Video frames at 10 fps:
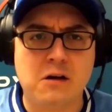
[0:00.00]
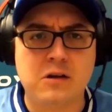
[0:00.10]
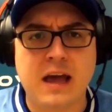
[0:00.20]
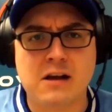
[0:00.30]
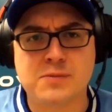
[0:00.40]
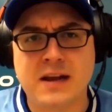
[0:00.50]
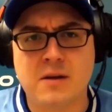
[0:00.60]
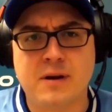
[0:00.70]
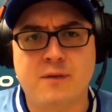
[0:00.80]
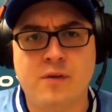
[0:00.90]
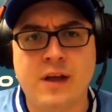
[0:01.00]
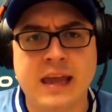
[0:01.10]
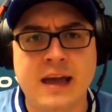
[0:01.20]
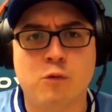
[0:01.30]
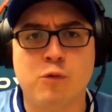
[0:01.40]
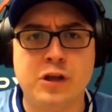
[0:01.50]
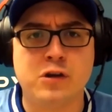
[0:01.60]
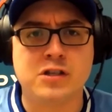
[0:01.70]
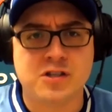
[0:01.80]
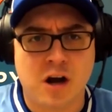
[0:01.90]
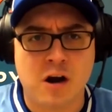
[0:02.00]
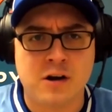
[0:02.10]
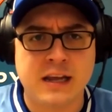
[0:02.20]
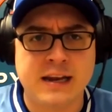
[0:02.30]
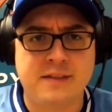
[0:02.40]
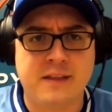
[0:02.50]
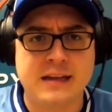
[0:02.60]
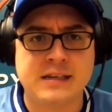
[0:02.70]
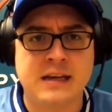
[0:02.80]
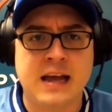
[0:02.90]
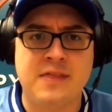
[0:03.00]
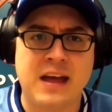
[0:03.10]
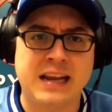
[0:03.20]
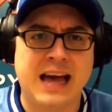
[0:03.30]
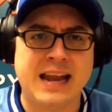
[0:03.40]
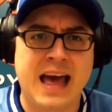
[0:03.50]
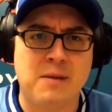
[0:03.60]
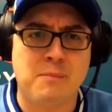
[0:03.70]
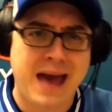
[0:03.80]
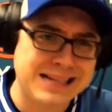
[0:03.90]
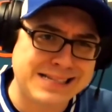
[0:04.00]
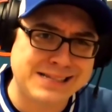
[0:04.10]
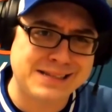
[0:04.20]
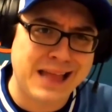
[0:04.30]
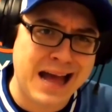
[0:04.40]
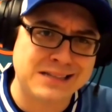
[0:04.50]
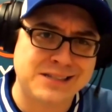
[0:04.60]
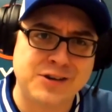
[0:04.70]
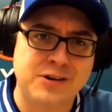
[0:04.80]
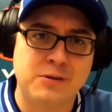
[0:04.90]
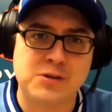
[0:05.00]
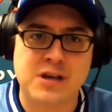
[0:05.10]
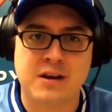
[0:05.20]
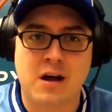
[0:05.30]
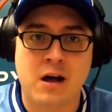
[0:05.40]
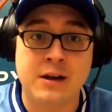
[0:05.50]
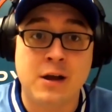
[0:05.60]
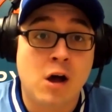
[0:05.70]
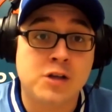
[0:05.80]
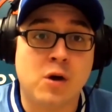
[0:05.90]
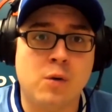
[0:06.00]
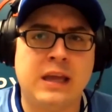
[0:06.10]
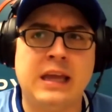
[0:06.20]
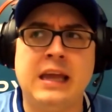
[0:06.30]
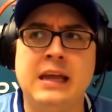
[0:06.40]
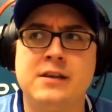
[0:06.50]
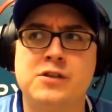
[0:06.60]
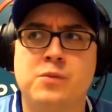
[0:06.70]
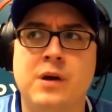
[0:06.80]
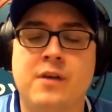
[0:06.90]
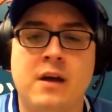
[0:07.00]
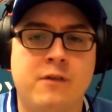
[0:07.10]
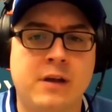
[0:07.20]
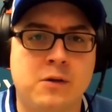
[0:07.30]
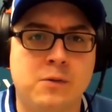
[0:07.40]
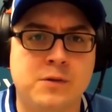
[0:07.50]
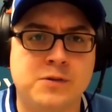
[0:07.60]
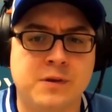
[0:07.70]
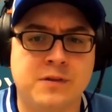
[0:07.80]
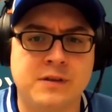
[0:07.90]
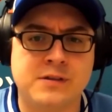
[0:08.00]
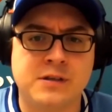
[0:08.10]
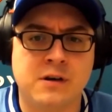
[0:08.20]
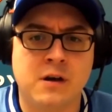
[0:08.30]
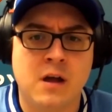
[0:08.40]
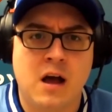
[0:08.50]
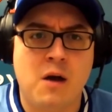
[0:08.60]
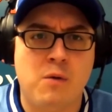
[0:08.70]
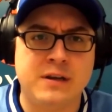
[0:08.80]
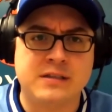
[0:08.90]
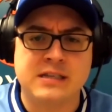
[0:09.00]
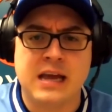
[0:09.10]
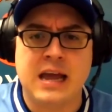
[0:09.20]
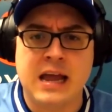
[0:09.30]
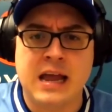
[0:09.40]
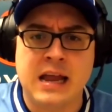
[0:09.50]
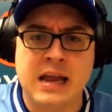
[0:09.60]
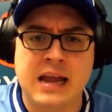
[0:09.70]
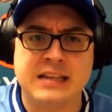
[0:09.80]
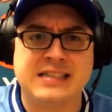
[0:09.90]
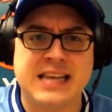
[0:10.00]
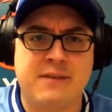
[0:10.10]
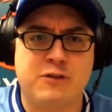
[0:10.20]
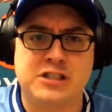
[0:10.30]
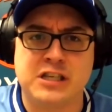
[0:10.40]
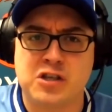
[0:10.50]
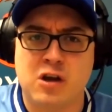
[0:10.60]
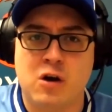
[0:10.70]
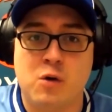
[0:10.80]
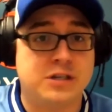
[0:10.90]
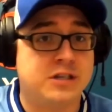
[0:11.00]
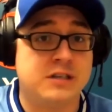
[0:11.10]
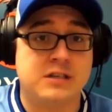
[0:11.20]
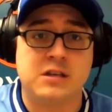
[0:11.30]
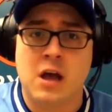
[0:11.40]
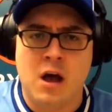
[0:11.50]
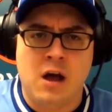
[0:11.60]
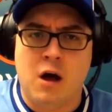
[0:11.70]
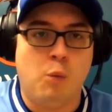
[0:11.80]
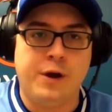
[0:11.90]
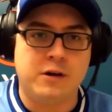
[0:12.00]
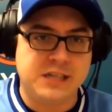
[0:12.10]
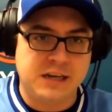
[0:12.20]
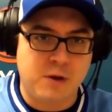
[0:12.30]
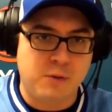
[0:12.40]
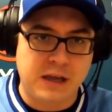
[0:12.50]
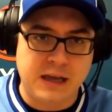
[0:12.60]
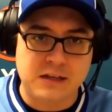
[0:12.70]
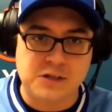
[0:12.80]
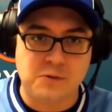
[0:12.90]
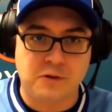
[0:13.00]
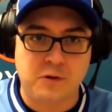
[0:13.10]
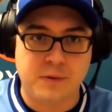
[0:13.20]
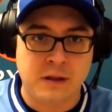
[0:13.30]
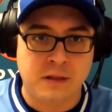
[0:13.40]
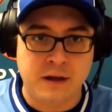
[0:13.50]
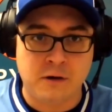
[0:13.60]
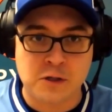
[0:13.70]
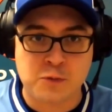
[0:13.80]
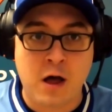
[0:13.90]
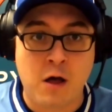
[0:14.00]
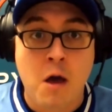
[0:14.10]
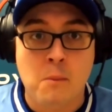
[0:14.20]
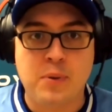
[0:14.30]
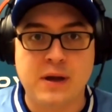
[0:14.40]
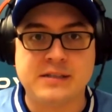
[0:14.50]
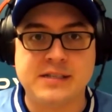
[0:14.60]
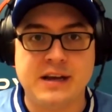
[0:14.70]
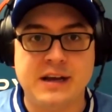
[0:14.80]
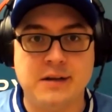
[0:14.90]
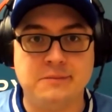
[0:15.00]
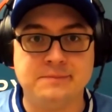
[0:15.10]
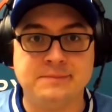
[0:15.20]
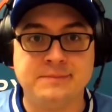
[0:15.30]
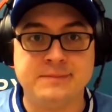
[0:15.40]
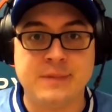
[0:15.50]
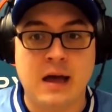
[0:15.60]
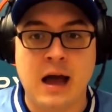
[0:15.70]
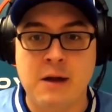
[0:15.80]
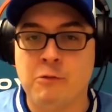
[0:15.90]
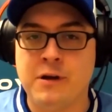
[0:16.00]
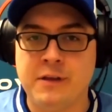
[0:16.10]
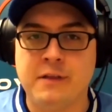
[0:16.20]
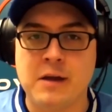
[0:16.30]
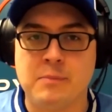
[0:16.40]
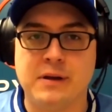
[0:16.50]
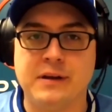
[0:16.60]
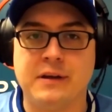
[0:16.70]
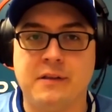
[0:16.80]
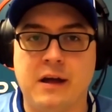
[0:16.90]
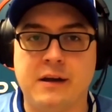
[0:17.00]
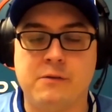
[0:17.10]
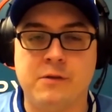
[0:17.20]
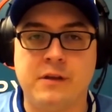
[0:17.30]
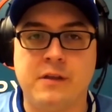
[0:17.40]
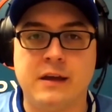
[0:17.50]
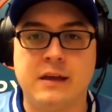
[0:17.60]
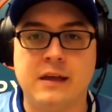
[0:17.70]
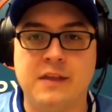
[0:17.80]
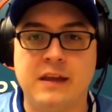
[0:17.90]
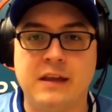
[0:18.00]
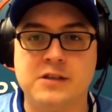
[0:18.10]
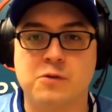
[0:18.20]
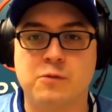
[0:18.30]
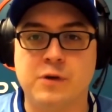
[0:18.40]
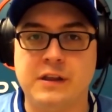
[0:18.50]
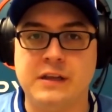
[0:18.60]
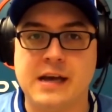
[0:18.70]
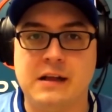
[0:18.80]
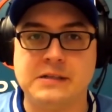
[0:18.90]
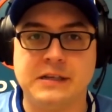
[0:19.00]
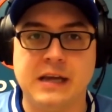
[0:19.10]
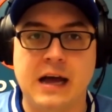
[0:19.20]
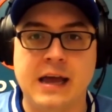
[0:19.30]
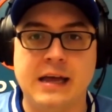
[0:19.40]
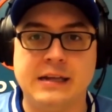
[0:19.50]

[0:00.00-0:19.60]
Gausman had a bit of a, like, he had a really good start in Atlanta and then kind of had a bad season last year. It was kind of odd. So he is with, I forget who he's with this year. I want to say it's San Francisco, which is a weird team that we can get into a little bit later as well. But um, I really like Bundy a lot. I really like, I think he's a really talented guy,